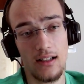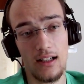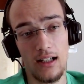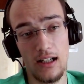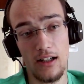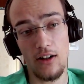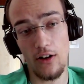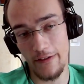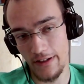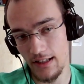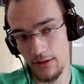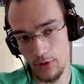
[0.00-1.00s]

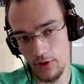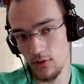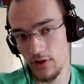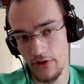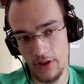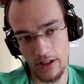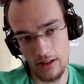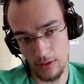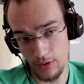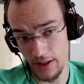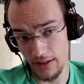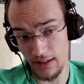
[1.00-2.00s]
Obviously, we're also gonna
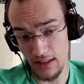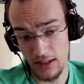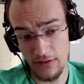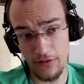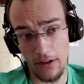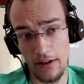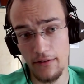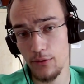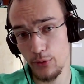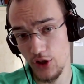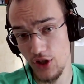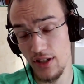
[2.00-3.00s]
look at e5,
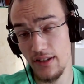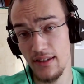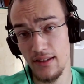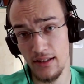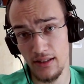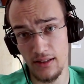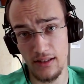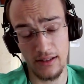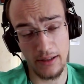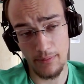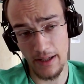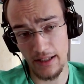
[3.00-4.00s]
which is
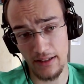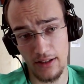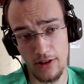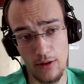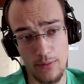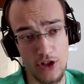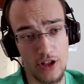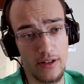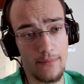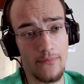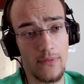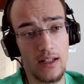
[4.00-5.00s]
the better option,